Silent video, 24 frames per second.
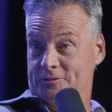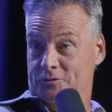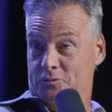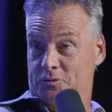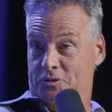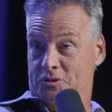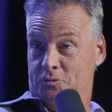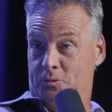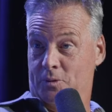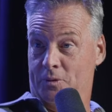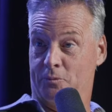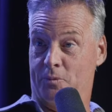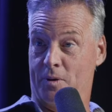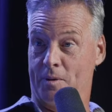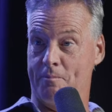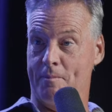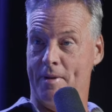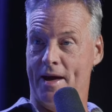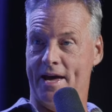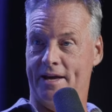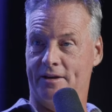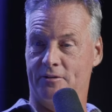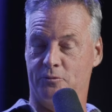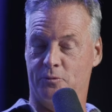Yeah, when we yeah,
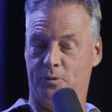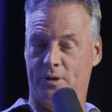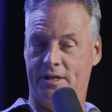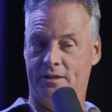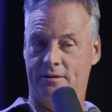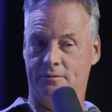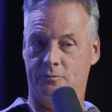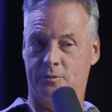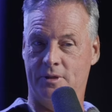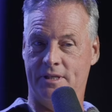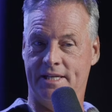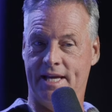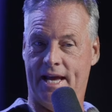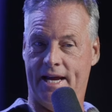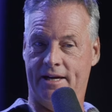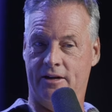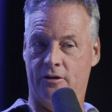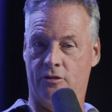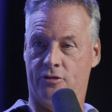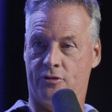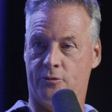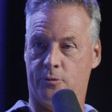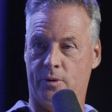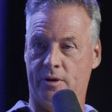met, yeah. we we
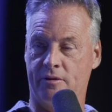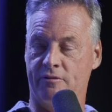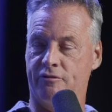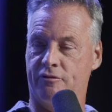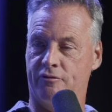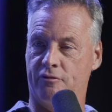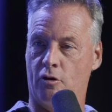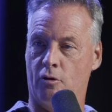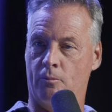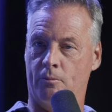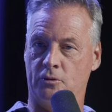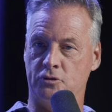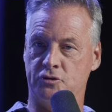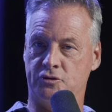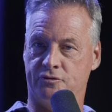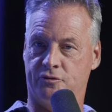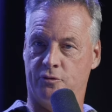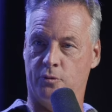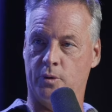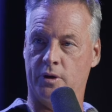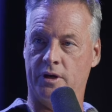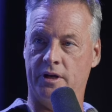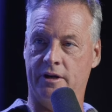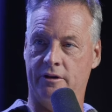dated three, almost
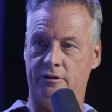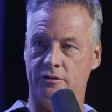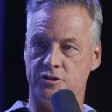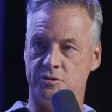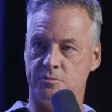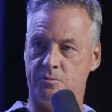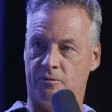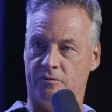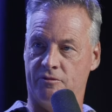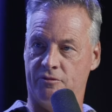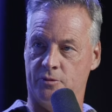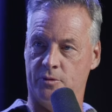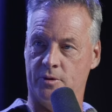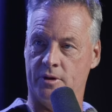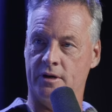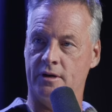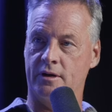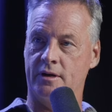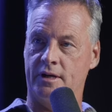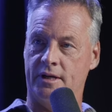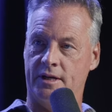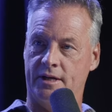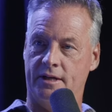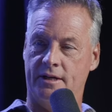four years before.
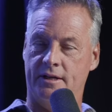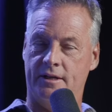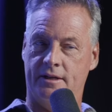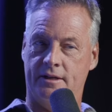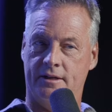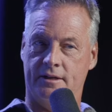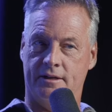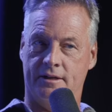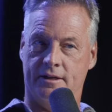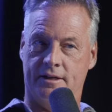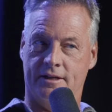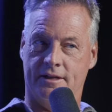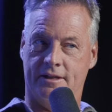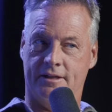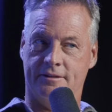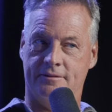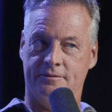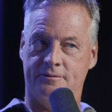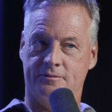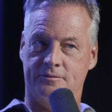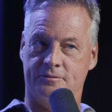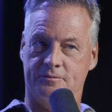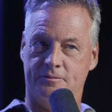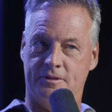Uh,
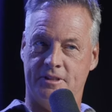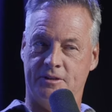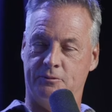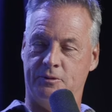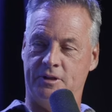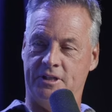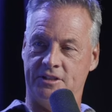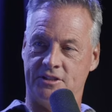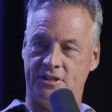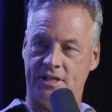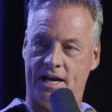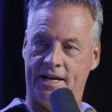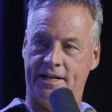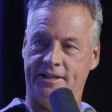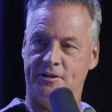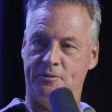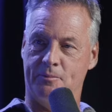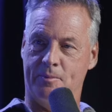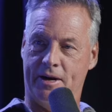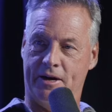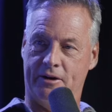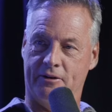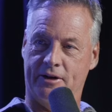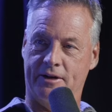we decided to
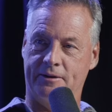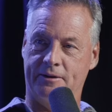marry.